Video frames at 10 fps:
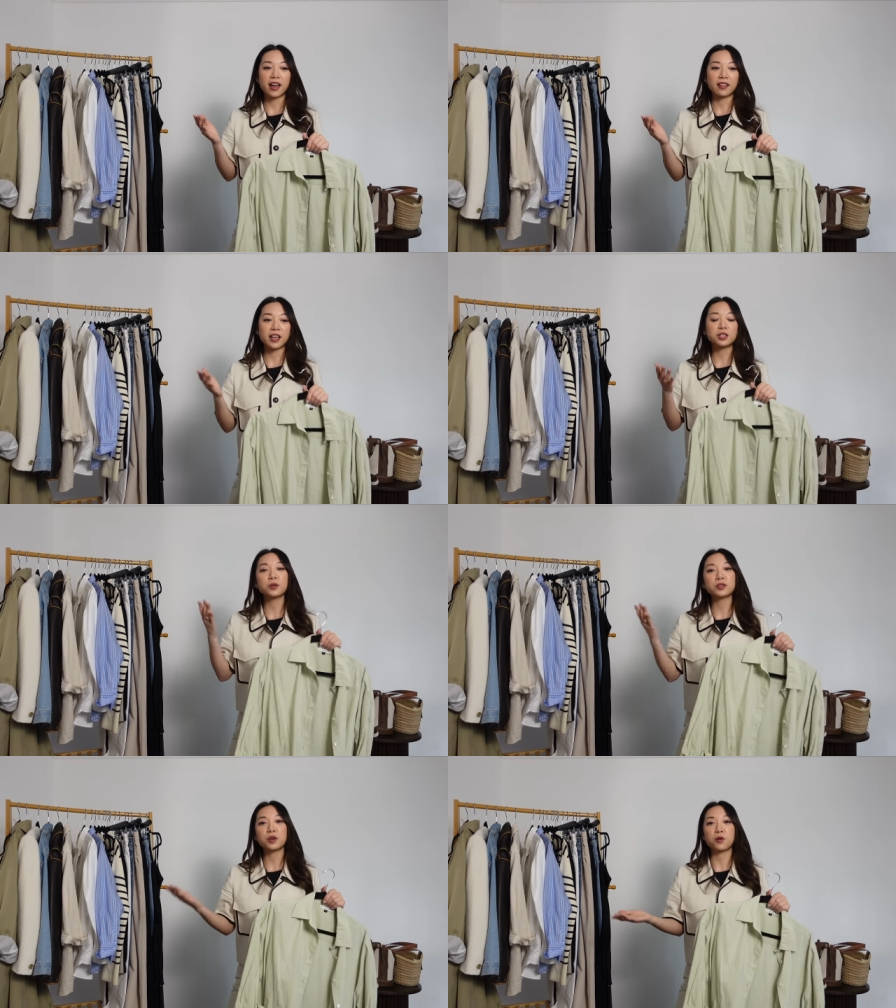And that's
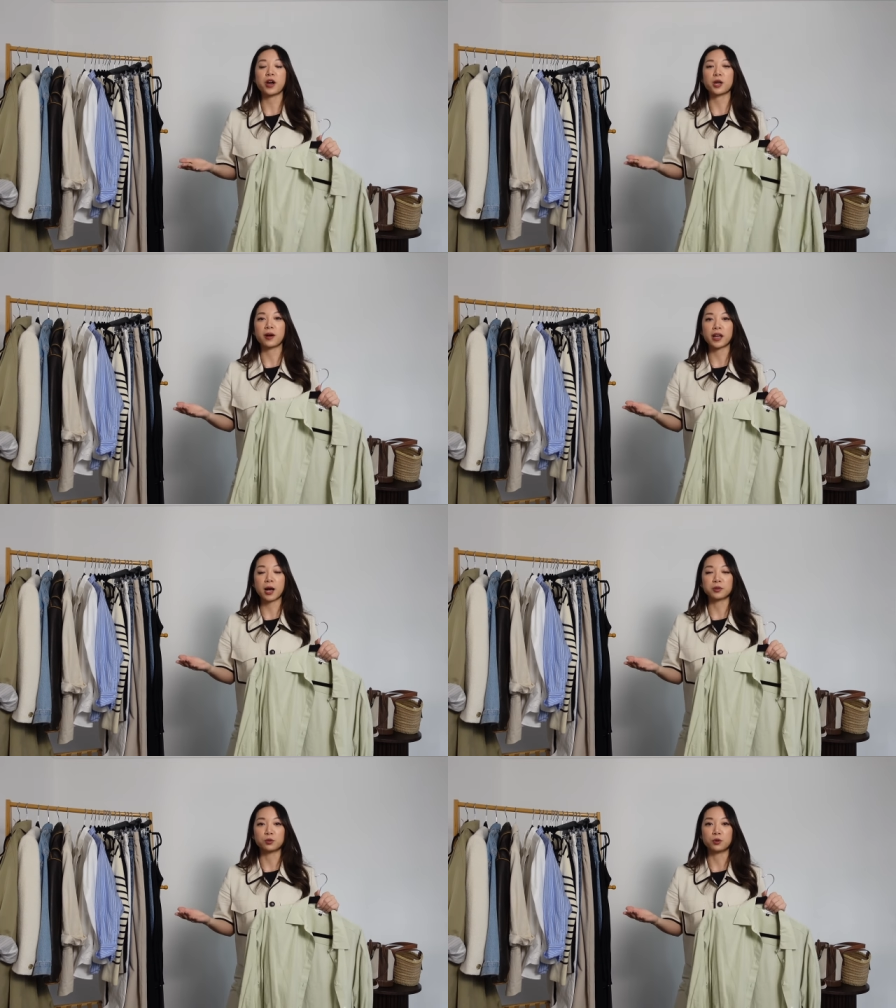what's so great about
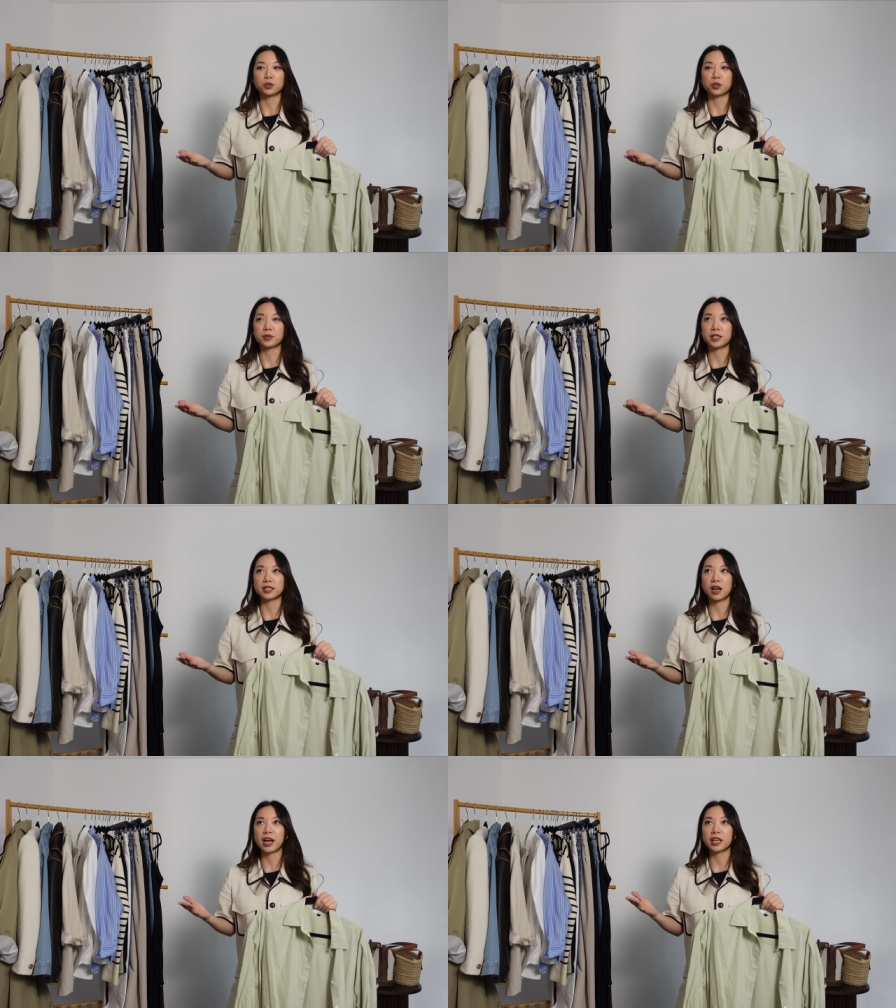capsule wardrobes
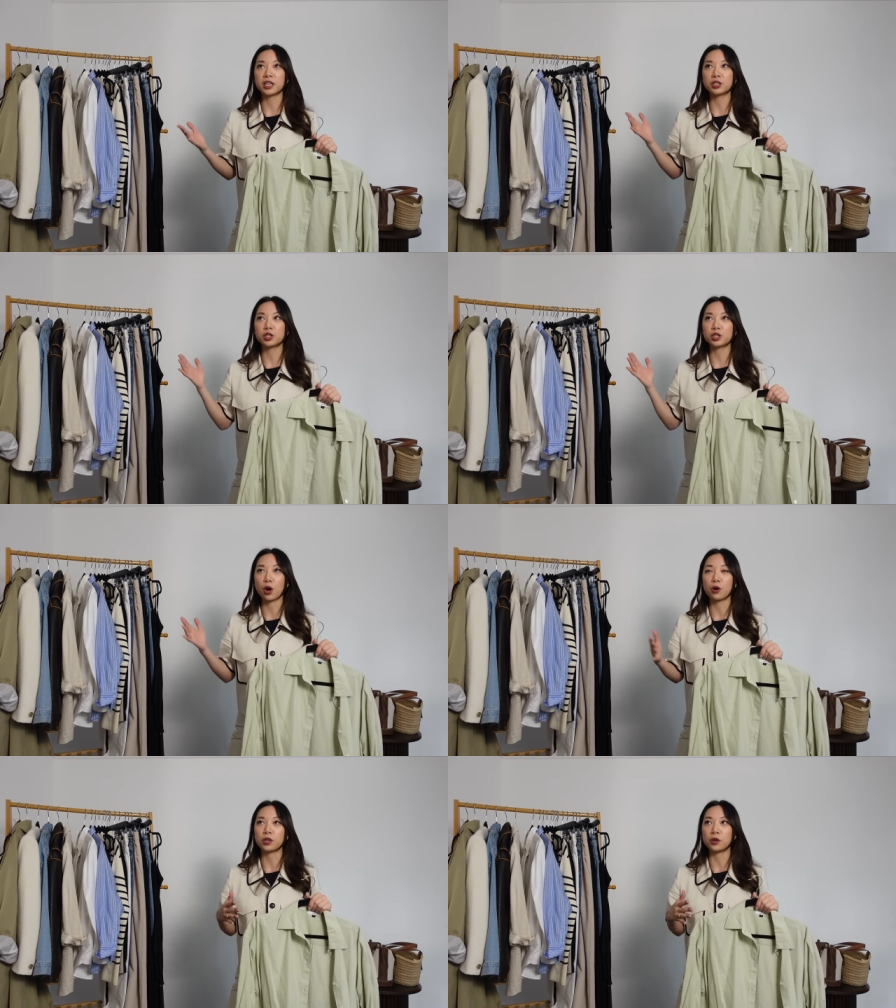is I can
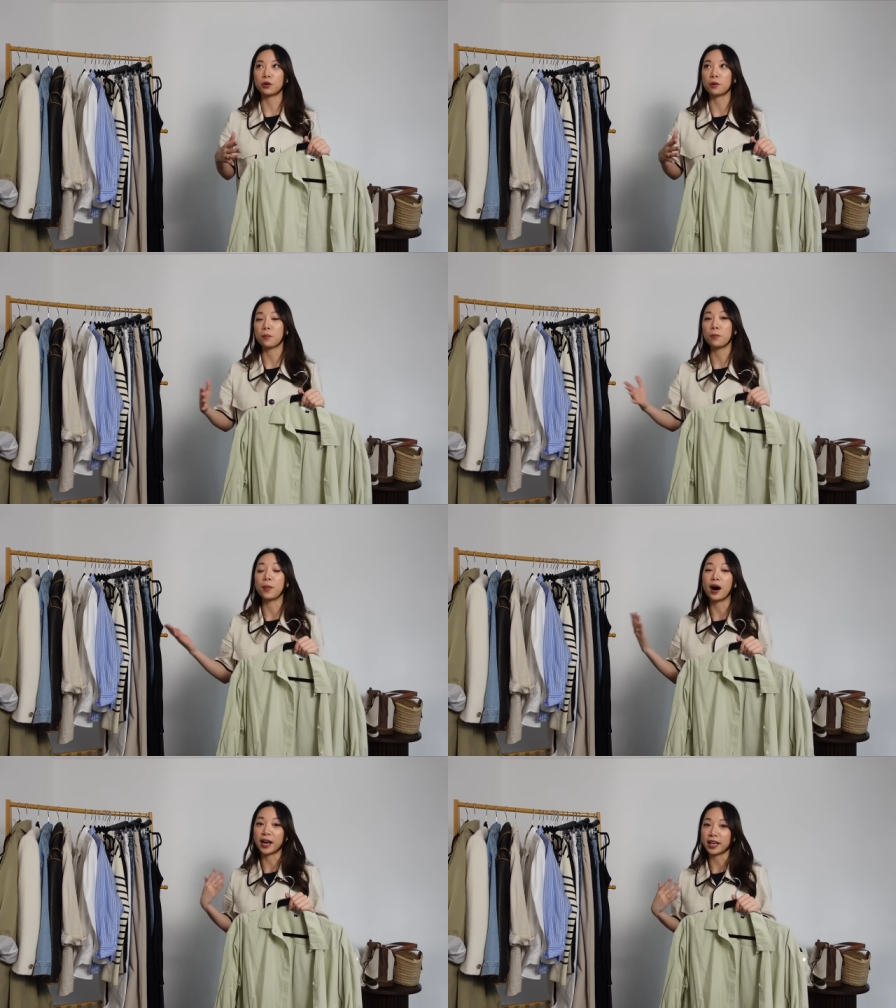show you
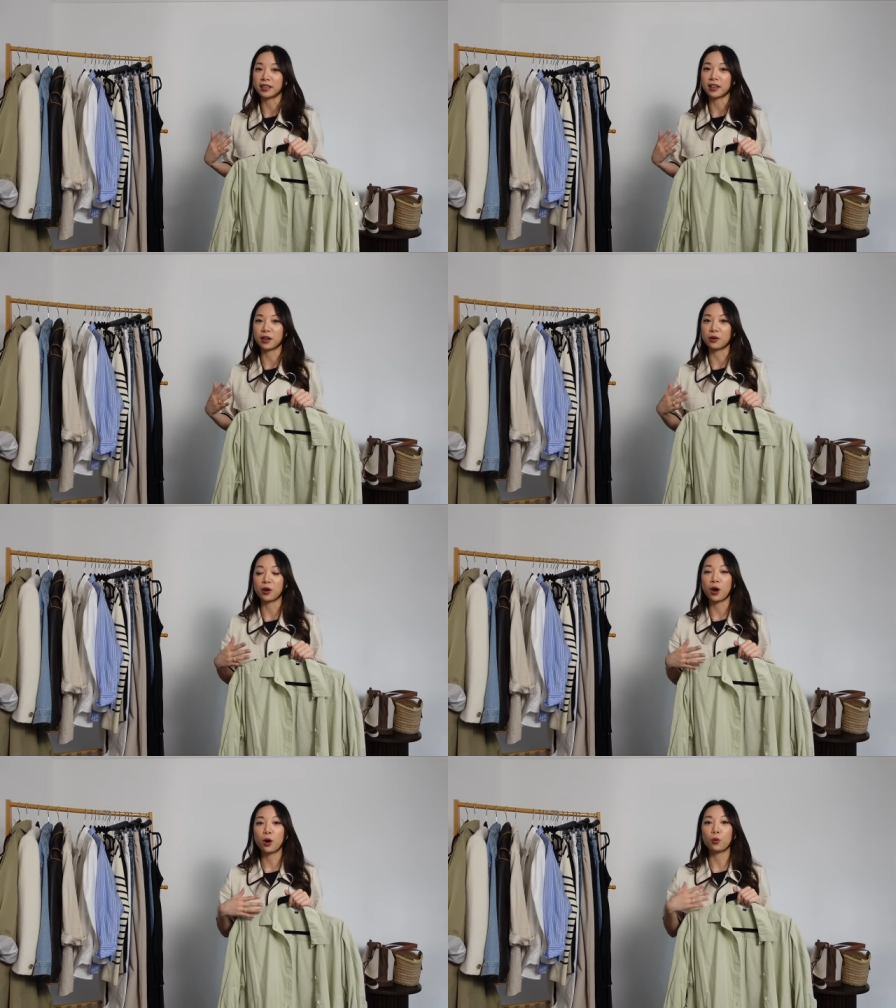mine and
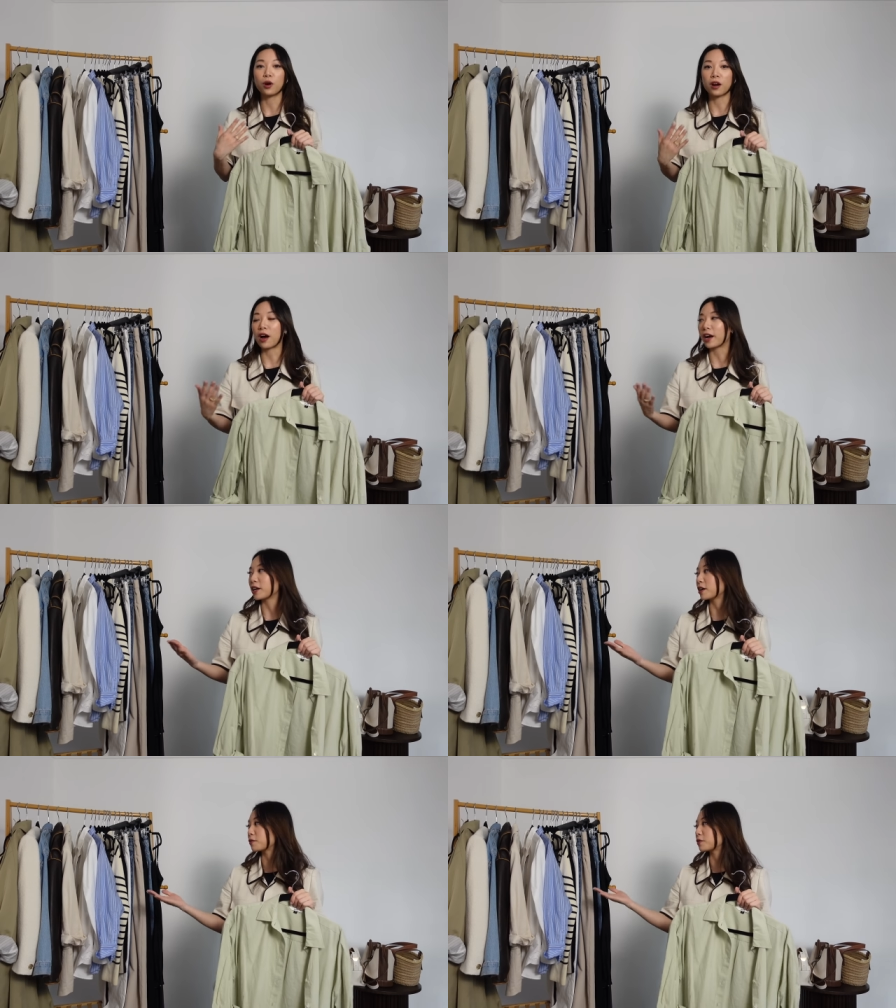what
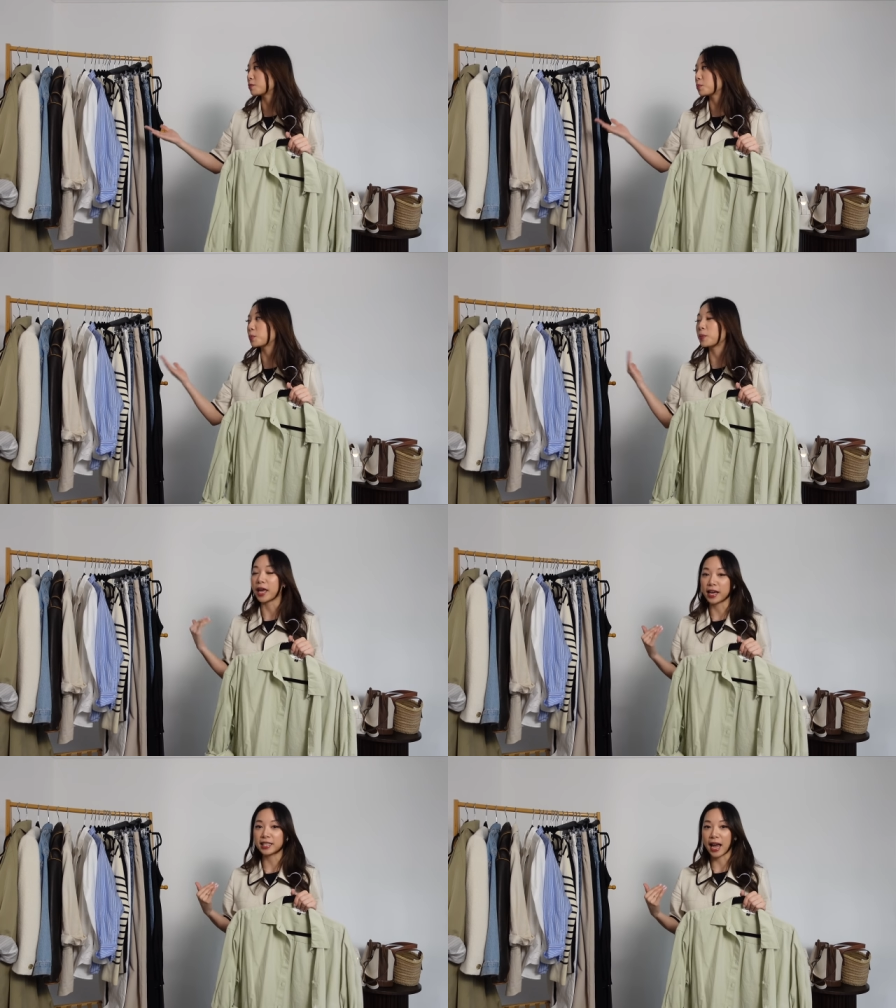I have
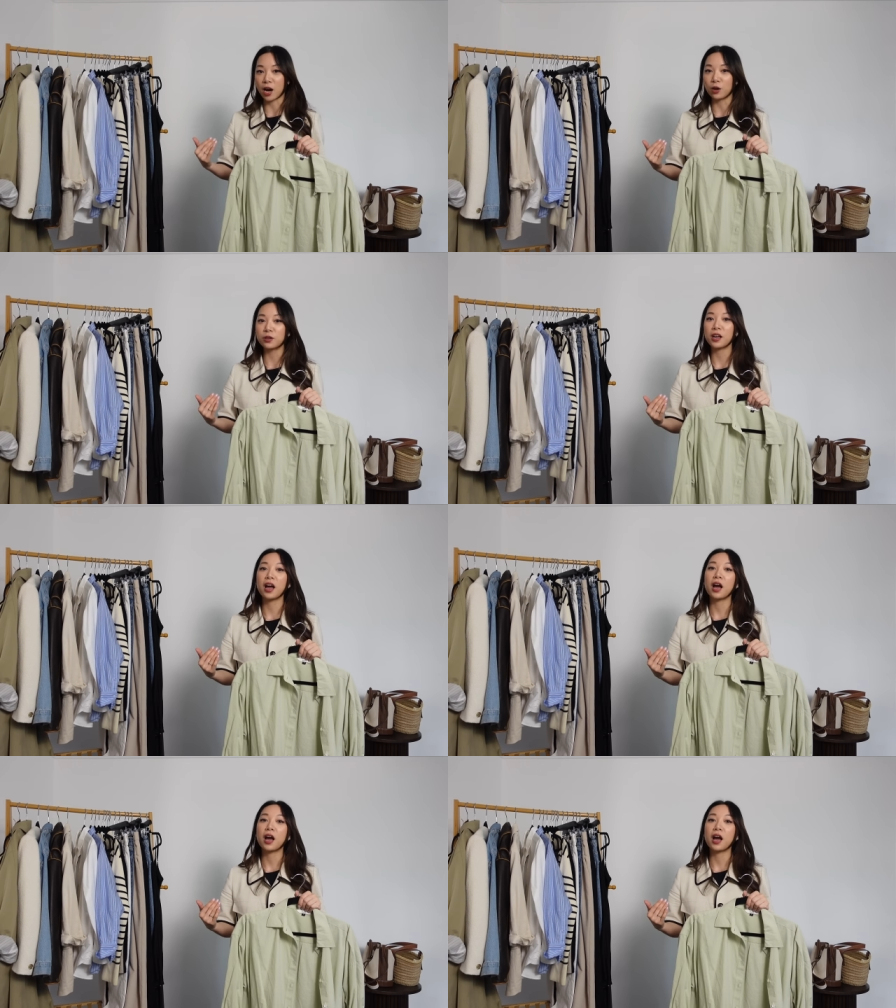picked out.